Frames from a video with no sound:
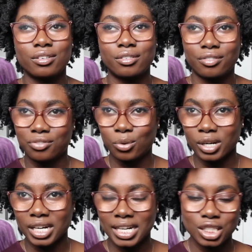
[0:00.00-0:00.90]

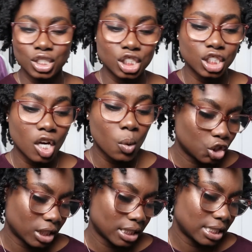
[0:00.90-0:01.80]
for it. So
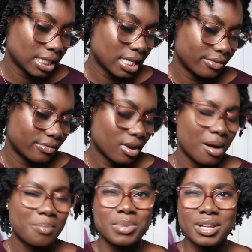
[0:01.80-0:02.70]
just to give
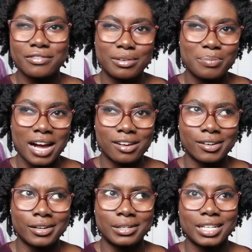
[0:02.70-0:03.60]
a bit of a
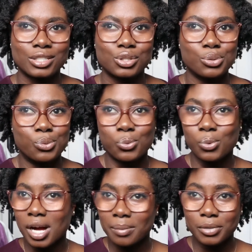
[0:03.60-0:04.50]
background as to
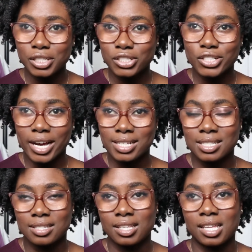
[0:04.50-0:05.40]
what Percy
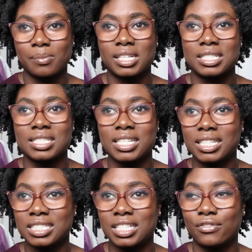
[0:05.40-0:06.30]
Jackson and the Olympians
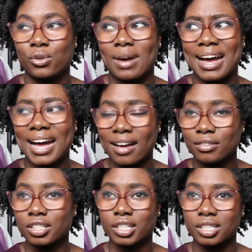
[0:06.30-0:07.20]
is, if you
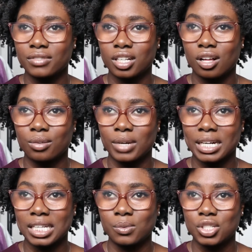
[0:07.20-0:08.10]
haven't heard of it
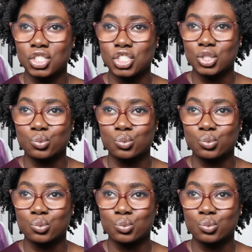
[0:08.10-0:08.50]
already, which,